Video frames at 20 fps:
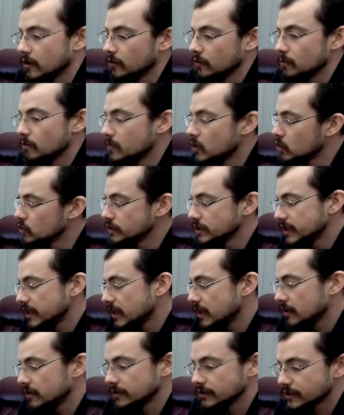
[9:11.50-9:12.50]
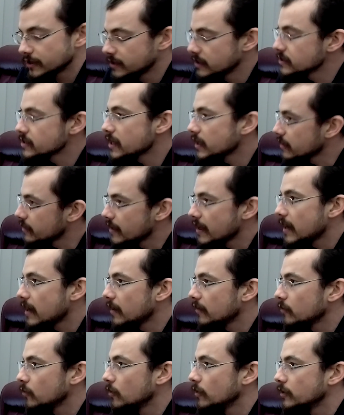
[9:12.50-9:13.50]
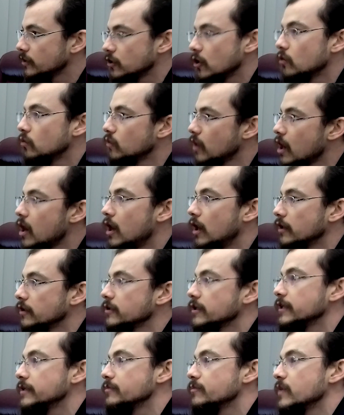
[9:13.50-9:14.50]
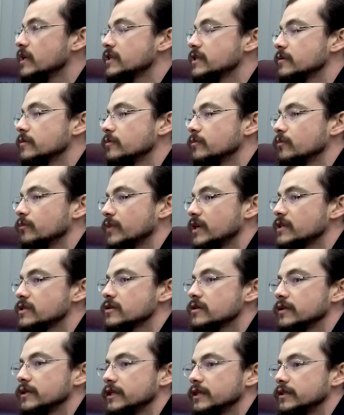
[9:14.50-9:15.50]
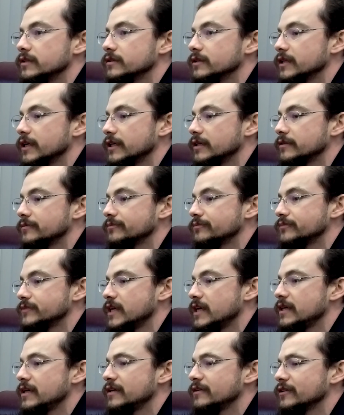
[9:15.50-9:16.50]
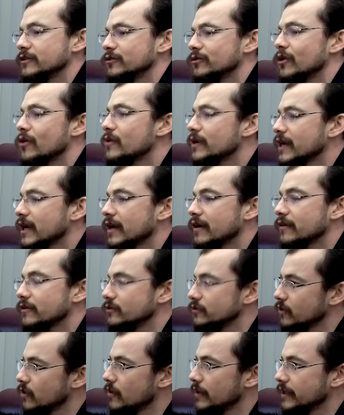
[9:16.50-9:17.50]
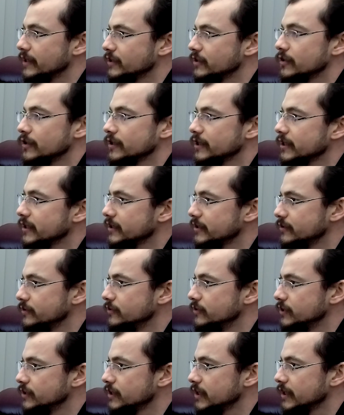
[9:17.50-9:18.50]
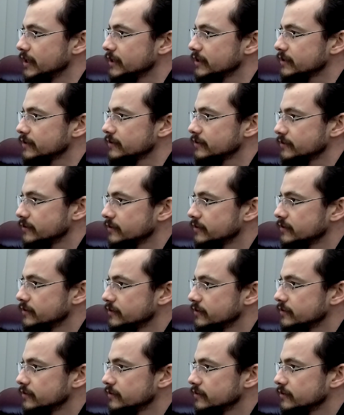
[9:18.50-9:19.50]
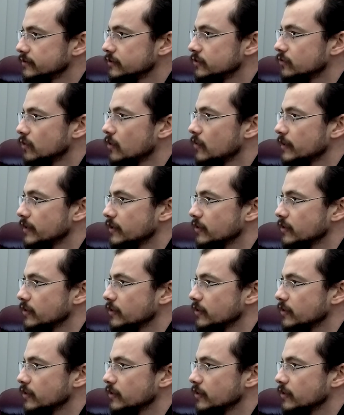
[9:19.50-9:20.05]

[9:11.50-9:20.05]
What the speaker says: molded out or things like that, or go wrong. It makes it basically like taking the growing out of the growing and turning it into just like growing the